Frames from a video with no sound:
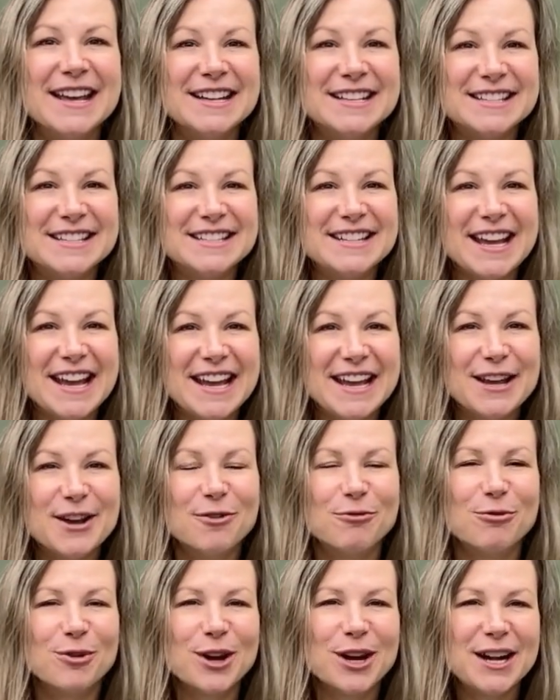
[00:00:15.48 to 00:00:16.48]
Today,
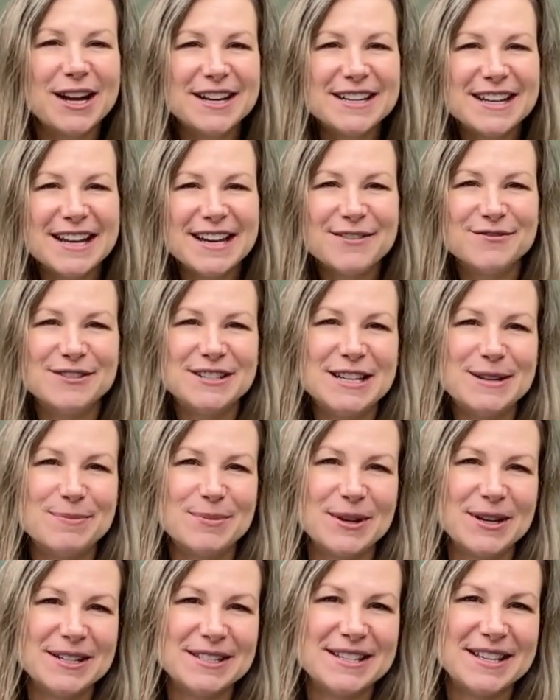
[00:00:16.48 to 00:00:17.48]
we're going to dive
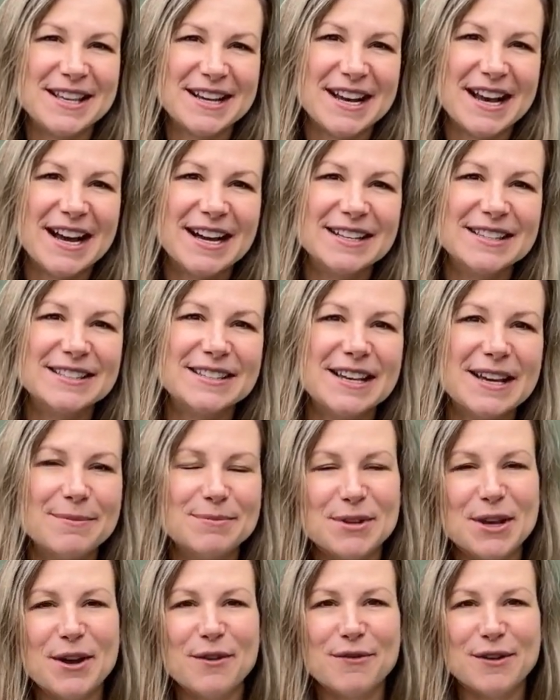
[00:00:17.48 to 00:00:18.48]
deeper into the concept
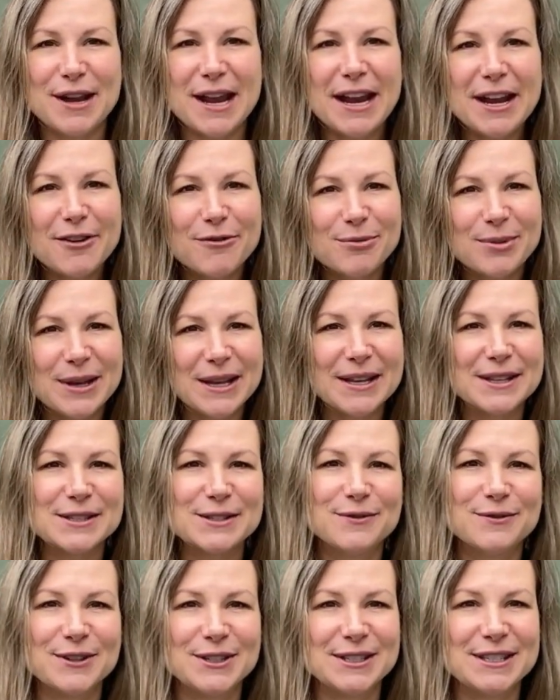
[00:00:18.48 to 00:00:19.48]
of native plants
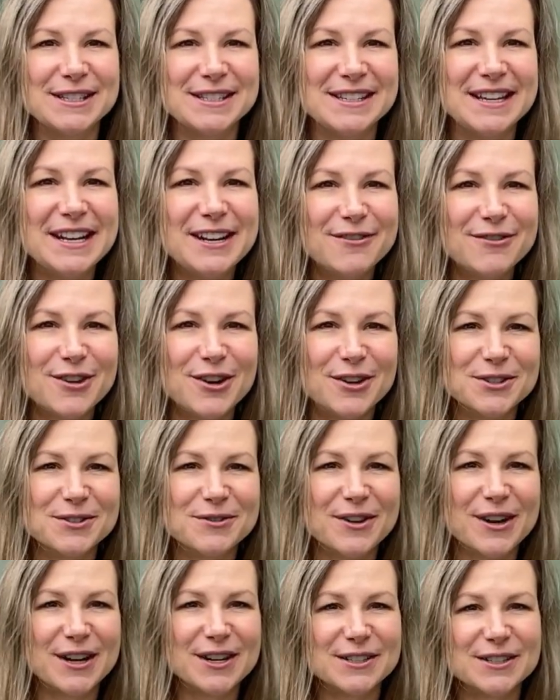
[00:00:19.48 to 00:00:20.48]
versus native
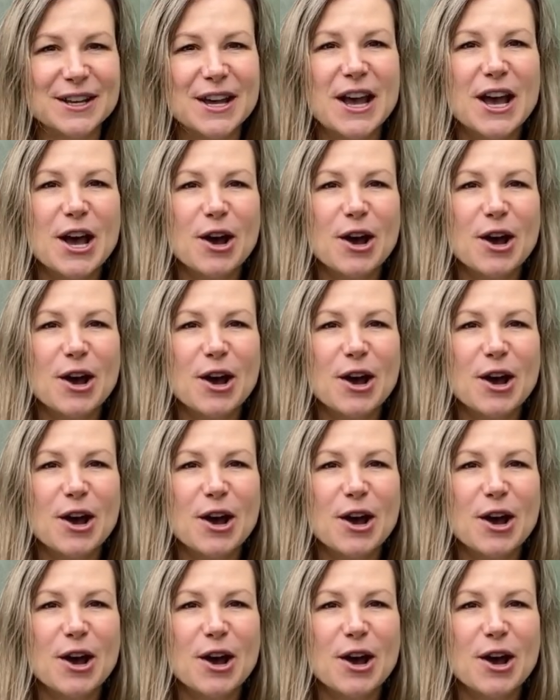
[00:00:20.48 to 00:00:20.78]
cultivars.